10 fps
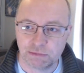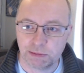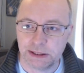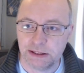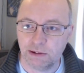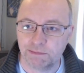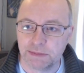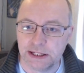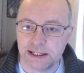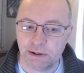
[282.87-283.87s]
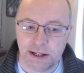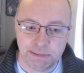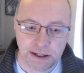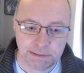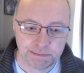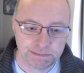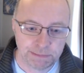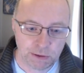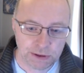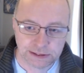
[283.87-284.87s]
Probably not. Now he might
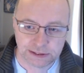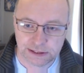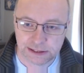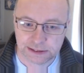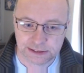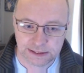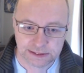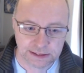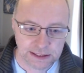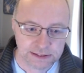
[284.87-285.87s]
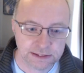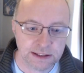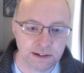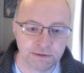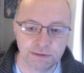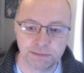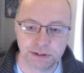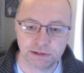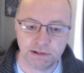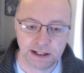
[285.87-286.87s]
poison us. Let's start from
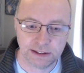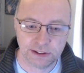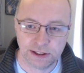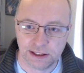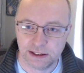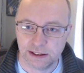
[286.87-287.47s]
scratch here.